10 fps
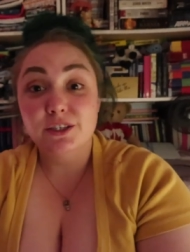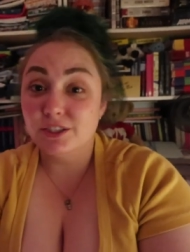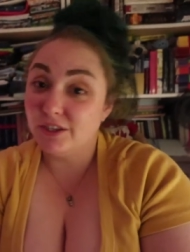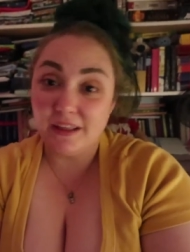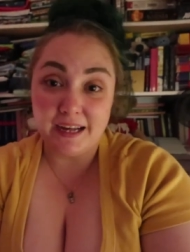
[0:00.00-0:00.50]

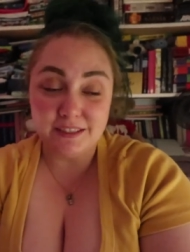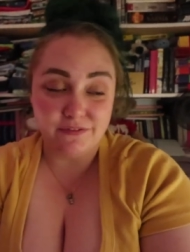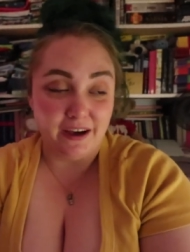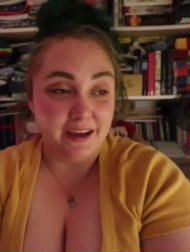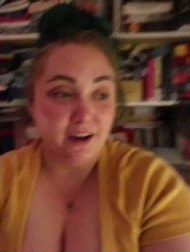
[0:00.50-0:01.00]
So that's
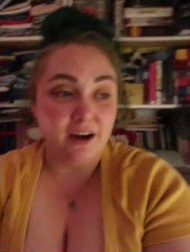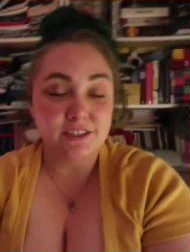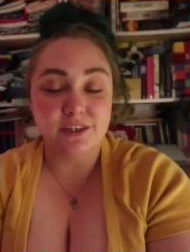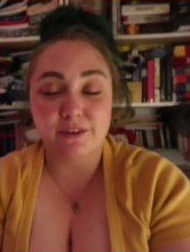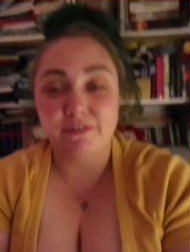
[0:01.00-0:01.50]
fun.
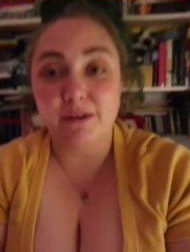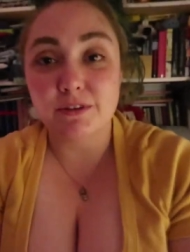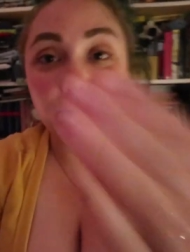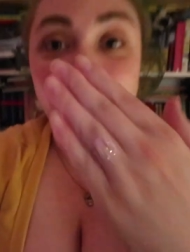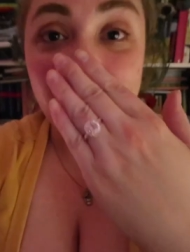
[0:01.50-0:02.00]
Also, if
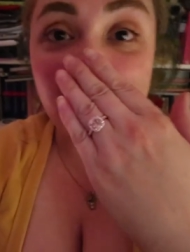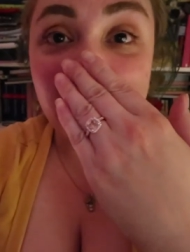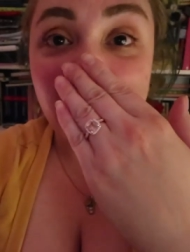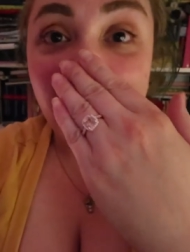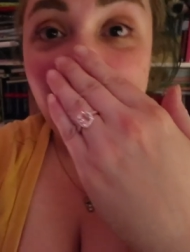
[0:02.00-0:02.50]
anyone's
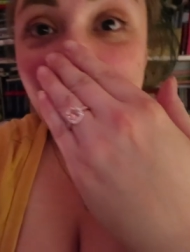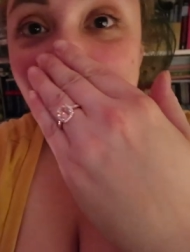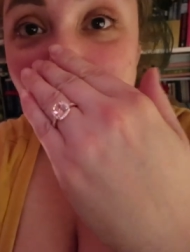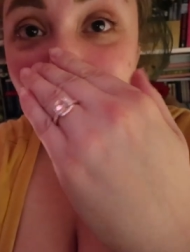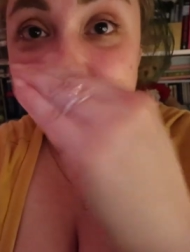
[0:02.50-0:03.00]
wondering,
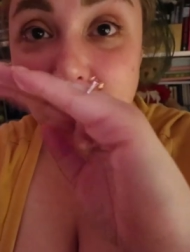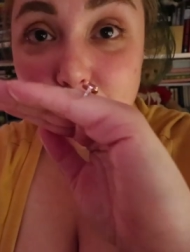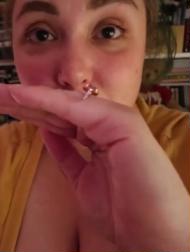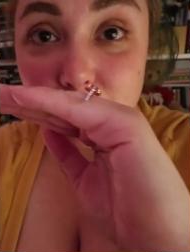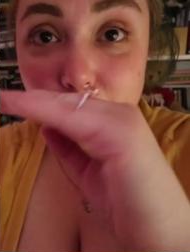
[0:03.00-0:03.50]
I
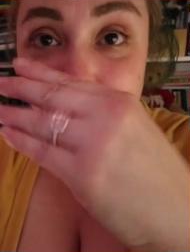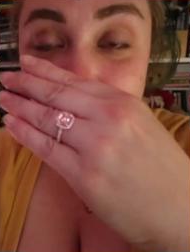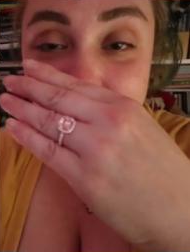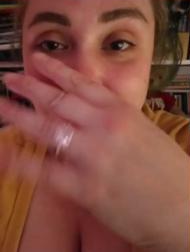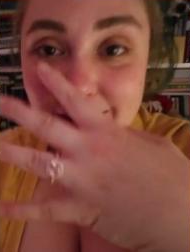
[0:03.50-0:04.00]
broke my
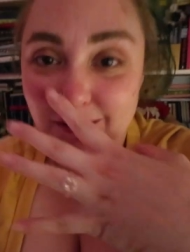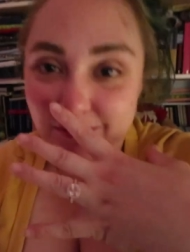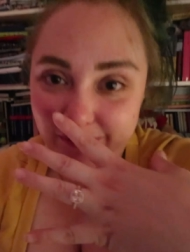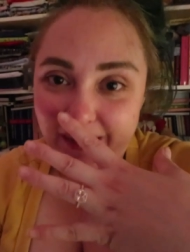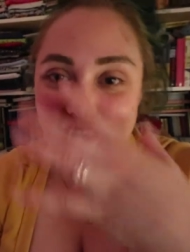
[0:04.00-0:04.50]
ring.
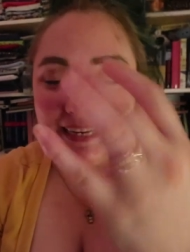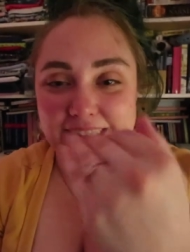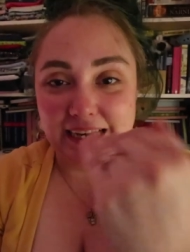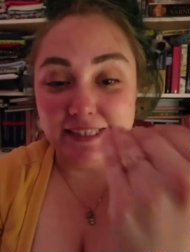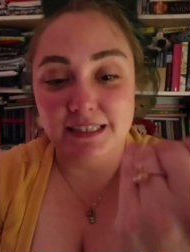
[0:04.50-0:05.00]
Well, I
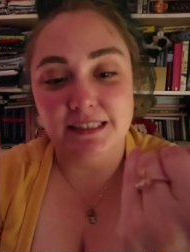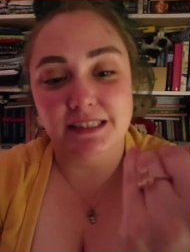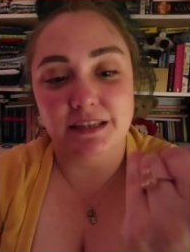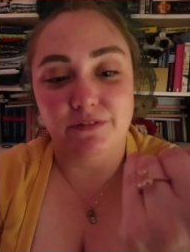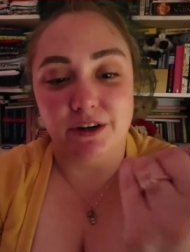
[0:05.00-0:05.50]
dented it
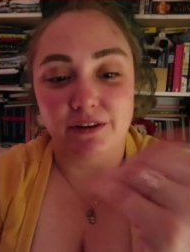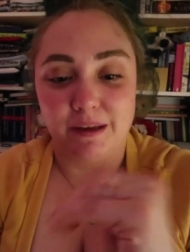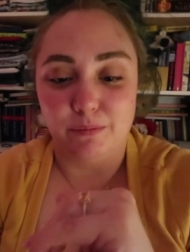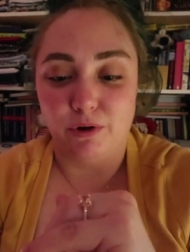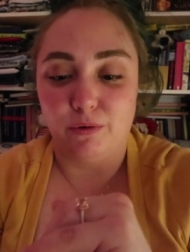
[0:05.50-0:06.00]

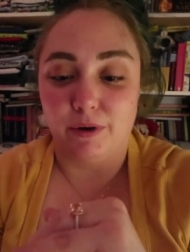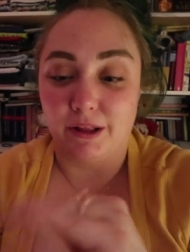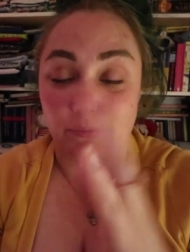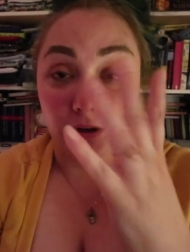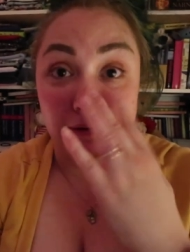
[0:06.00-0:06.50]
severely, broke one
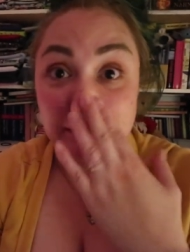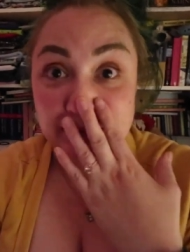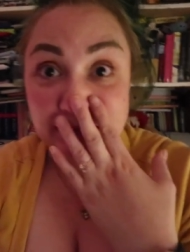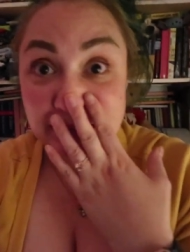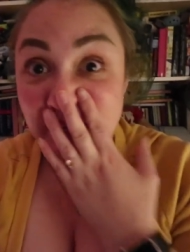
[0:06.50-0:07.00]
of the
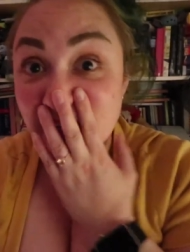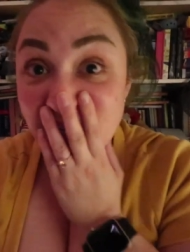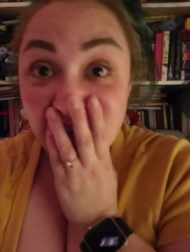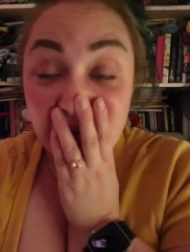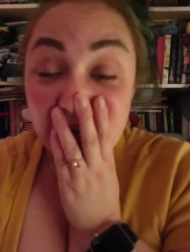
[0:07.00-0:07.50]
prongs
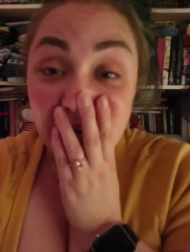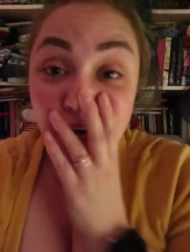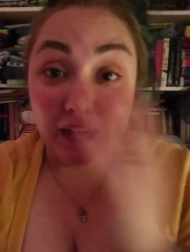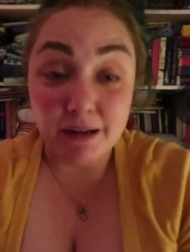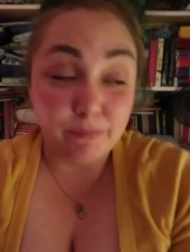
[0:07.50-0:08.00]

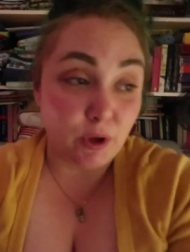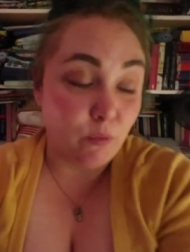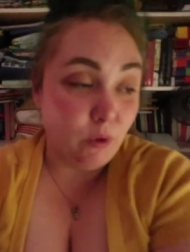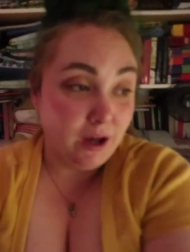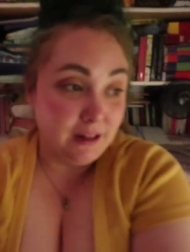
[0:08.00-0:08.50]
um,
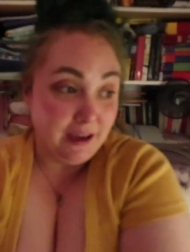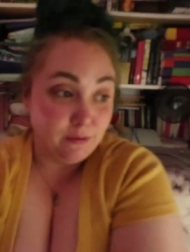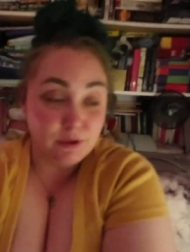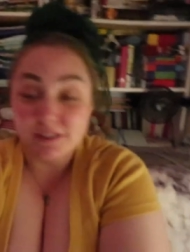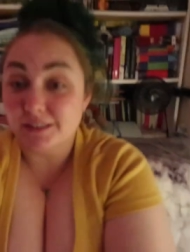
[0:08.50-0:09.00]
while
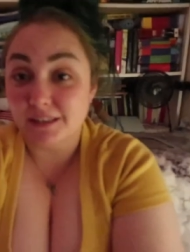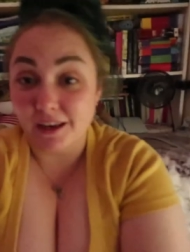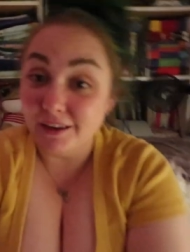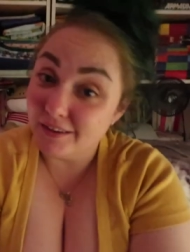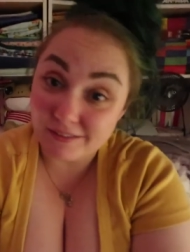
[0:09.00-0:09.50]
I was
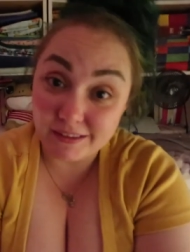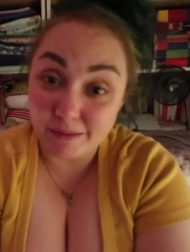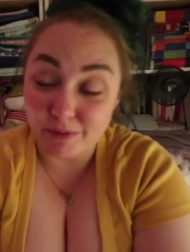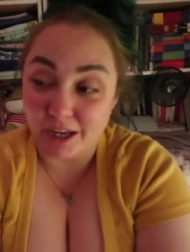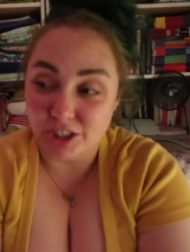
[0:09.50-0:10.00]

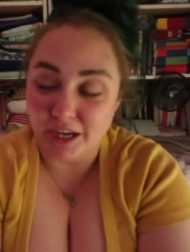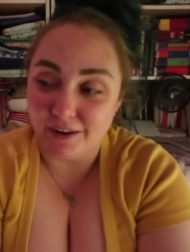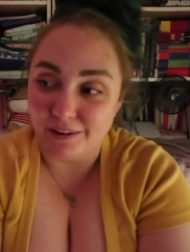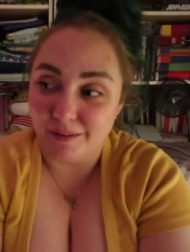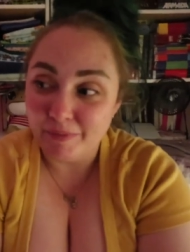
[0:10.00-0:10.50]
in Blind
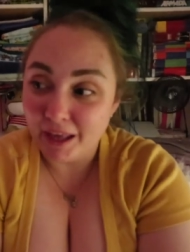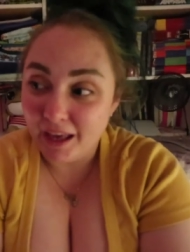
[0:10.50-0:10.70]
Channel.